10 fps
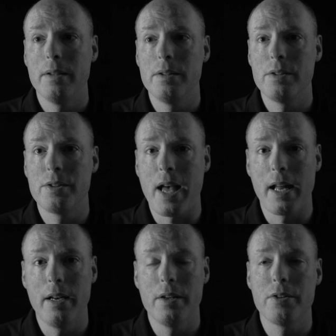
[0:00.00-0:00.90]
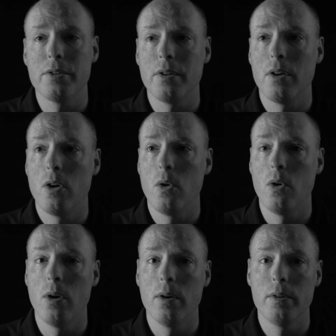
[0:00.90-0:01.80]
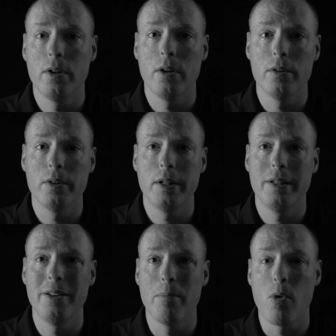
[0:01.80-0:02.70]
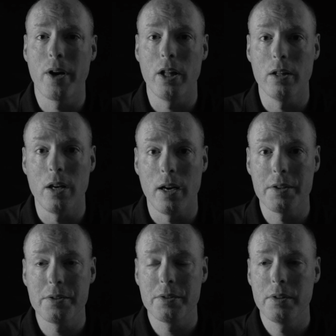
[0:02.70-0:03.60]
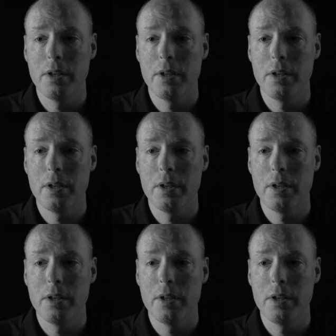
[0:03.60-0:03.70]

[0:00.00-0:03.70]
sadness or they're mourning a loss,